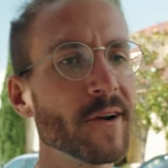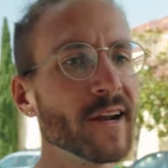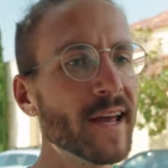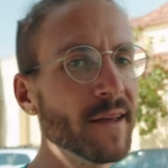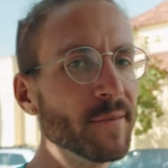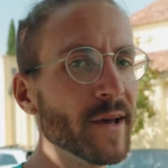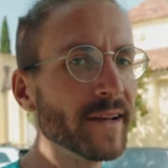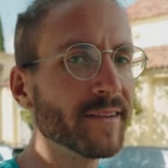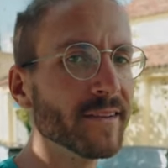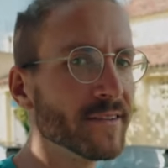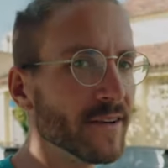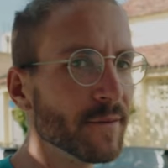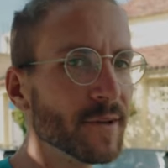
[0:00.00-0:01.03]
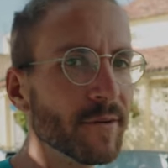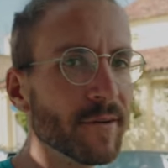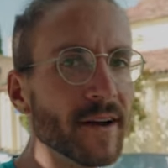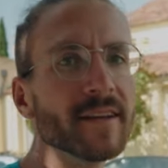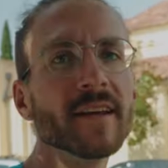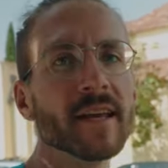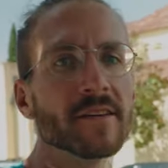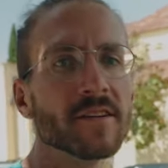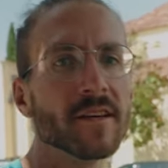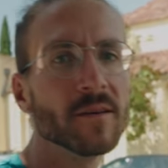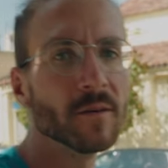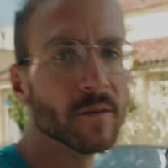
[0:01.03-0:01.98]
we're gonna head back to the J M K Ride
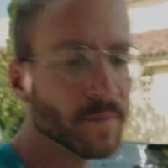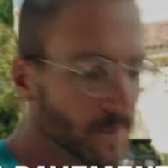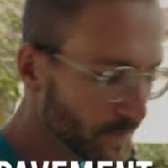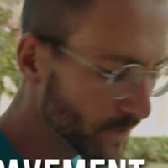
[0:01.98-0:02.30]
H Q.